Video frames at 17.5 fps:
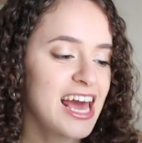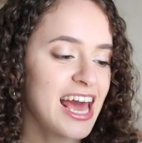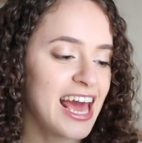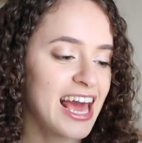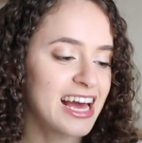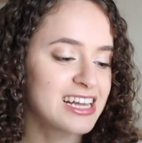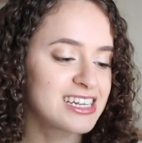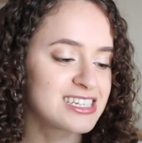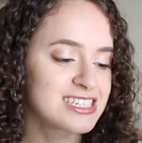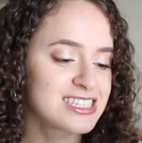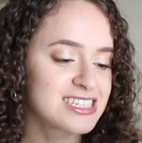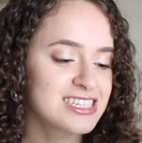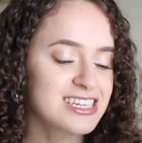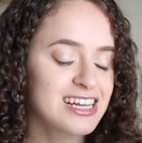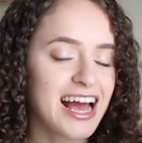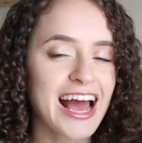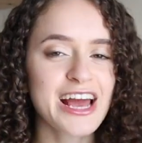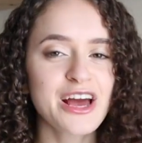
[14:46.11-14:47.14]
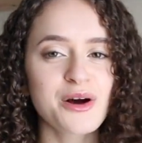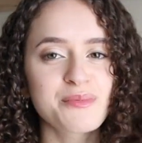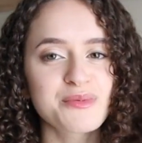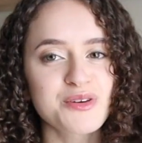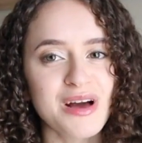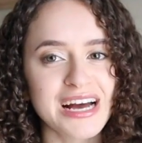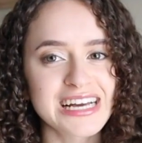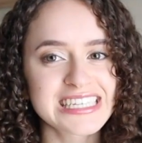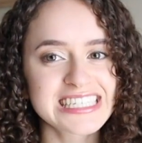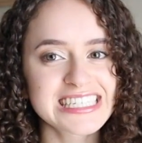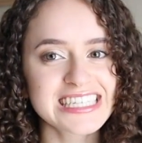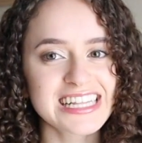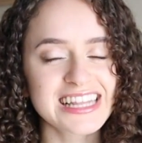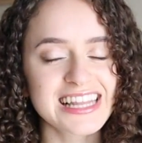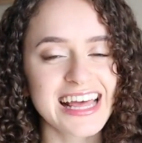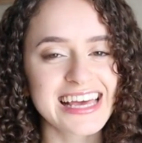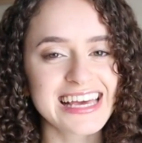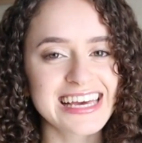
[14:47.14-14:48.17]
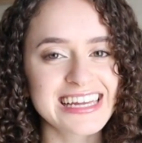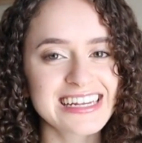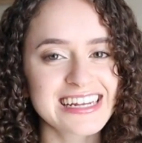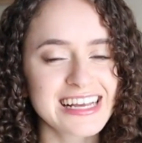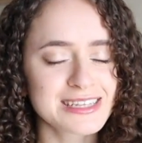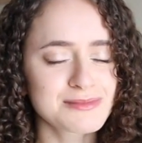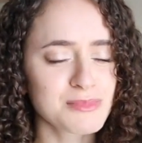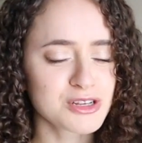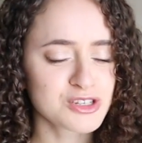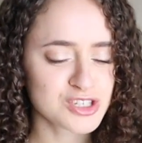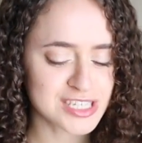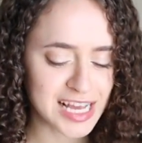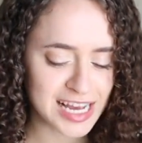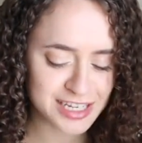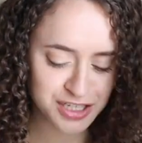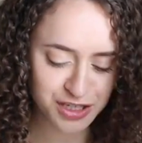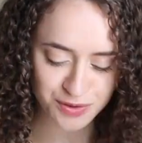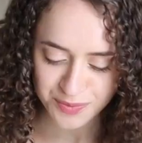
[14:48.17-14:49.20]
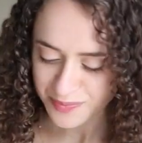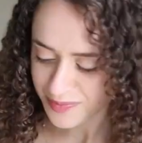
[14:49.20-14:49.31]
and I hope you guys like it as much as I do.